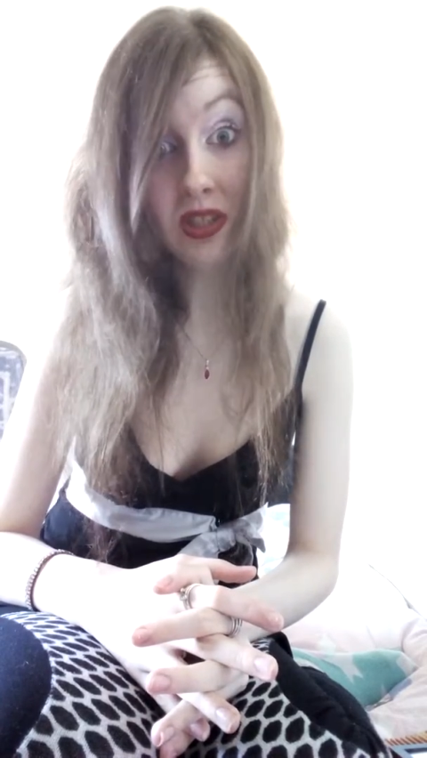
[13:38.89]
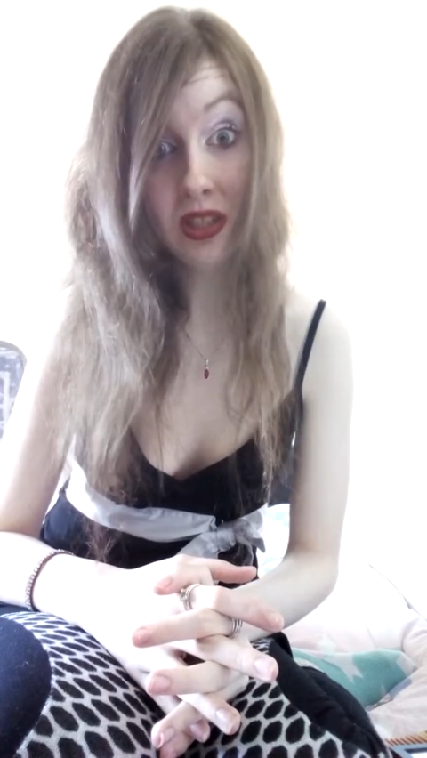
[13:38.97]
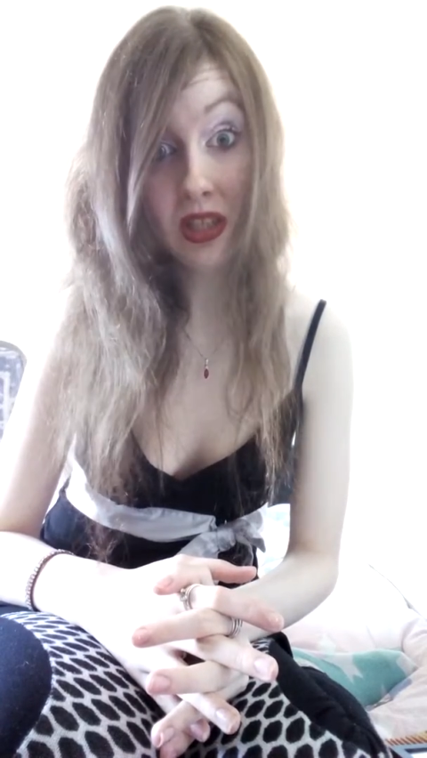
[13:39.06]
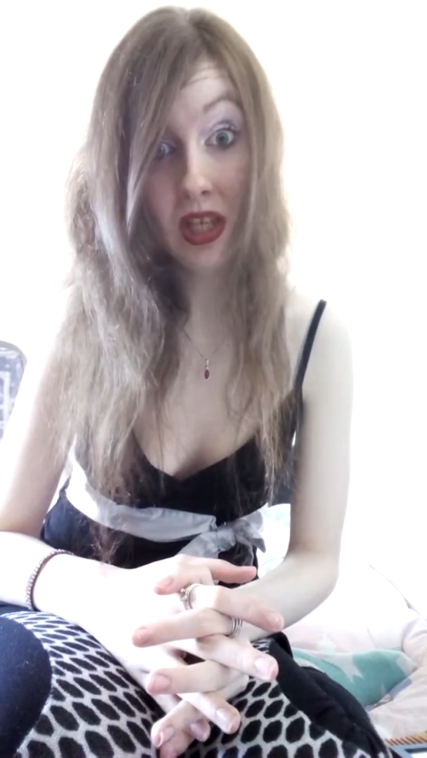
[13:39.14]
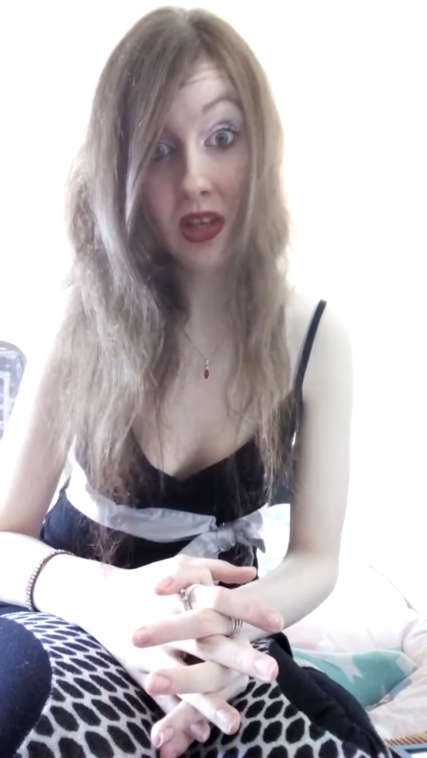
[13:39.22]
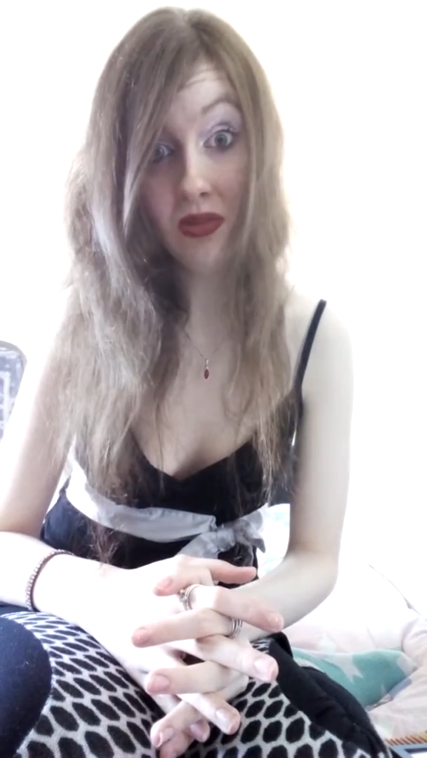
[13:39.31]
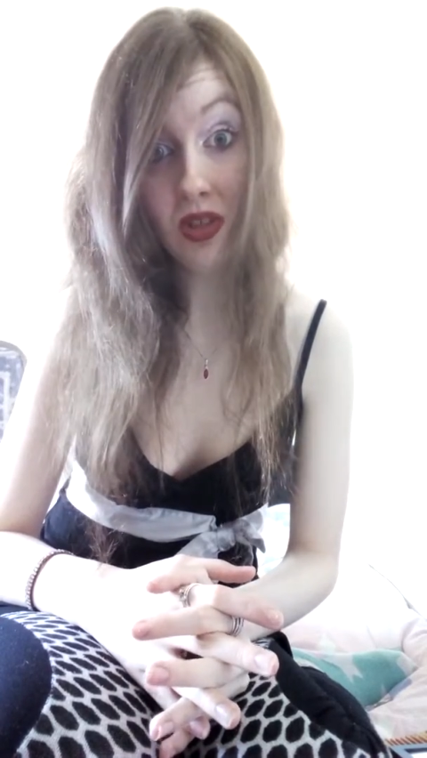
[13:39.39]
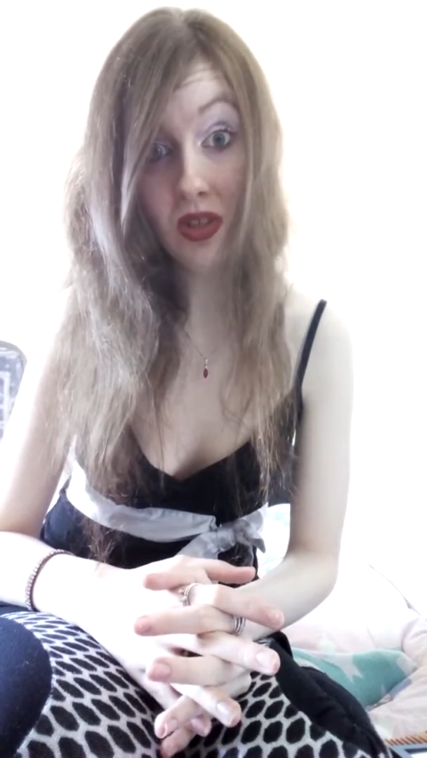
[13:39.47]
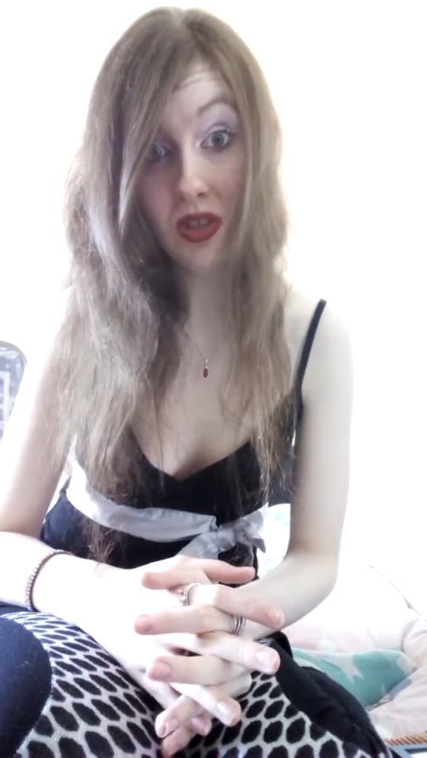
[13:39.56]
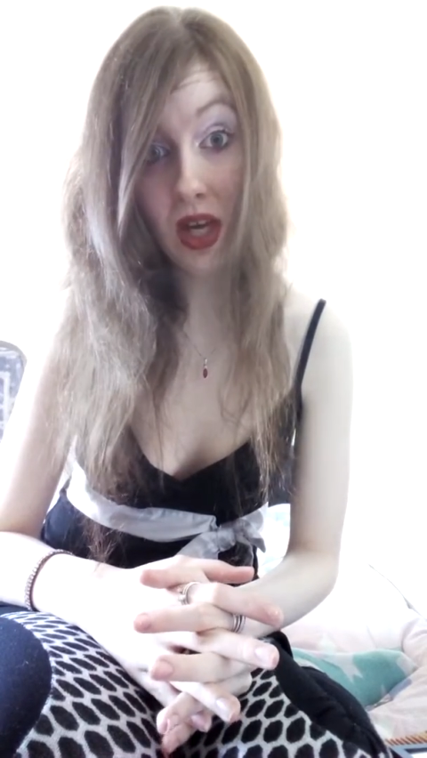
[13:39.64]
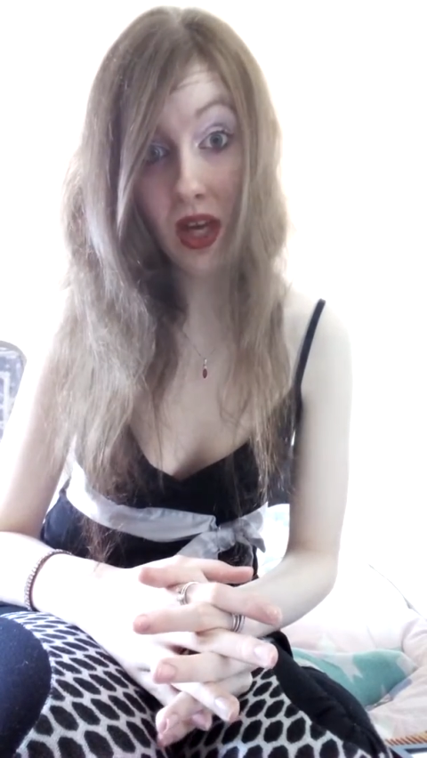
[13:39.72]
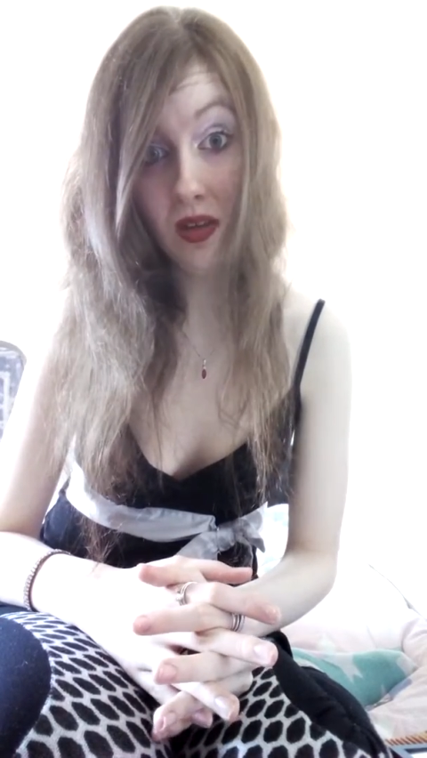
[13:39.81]
a
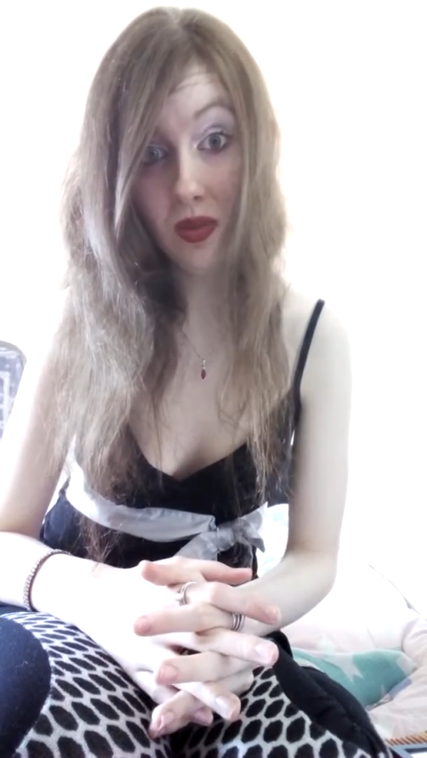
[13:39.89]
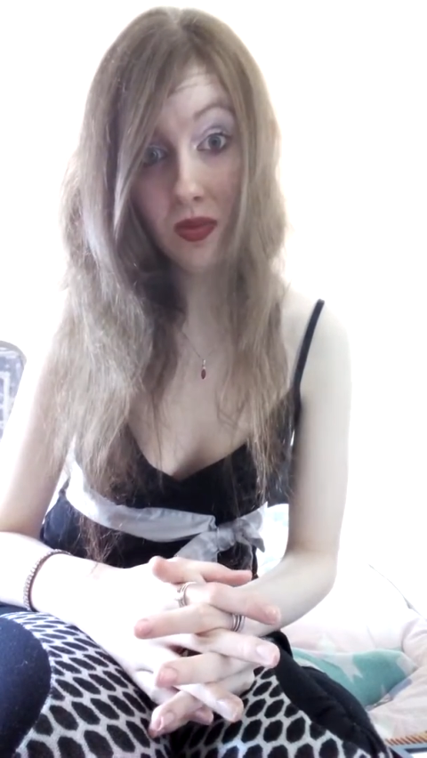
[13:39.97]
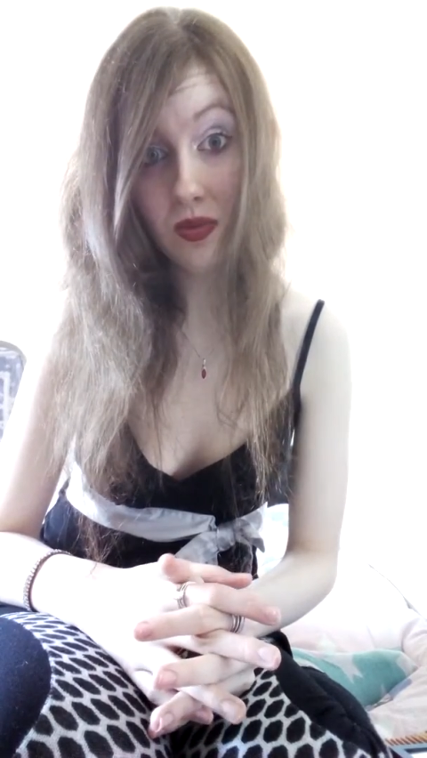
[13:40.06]
scary child